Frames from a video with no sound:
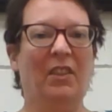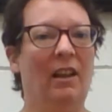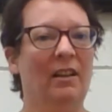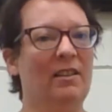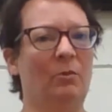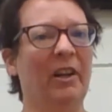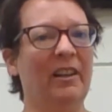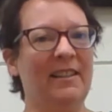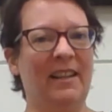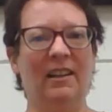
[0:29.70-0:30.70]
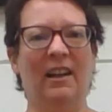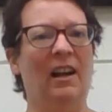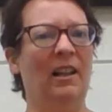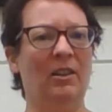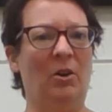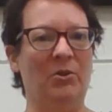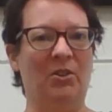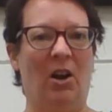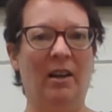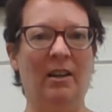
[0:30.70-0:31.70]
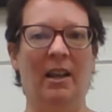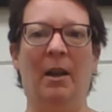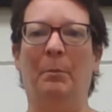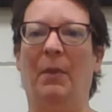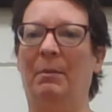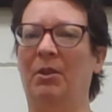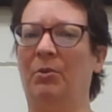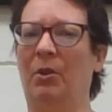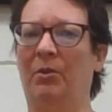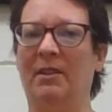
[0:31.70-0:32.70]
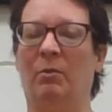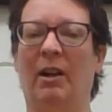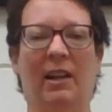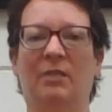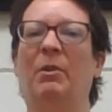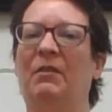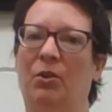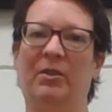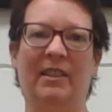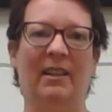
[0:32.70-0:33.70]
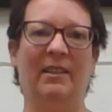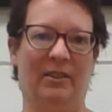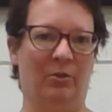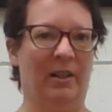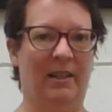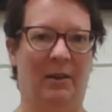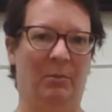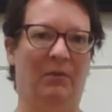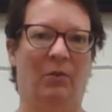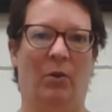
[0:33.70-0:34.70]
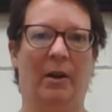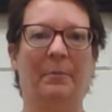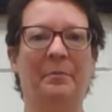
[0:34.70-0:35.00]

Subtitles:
So we're going to sing a hello song. Maybe you know this one because we've used it in story time before.